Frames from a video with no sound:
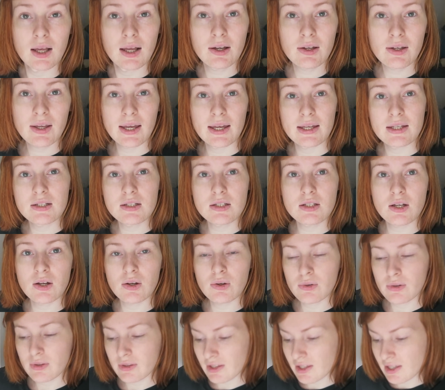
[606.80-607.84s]
Okay,
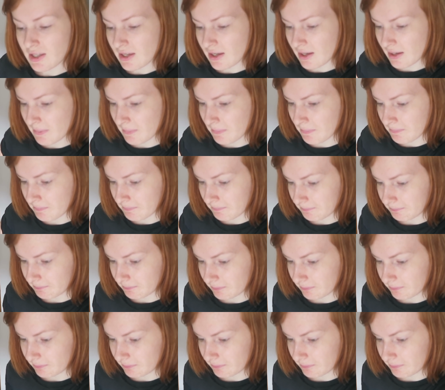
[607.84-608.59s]
so the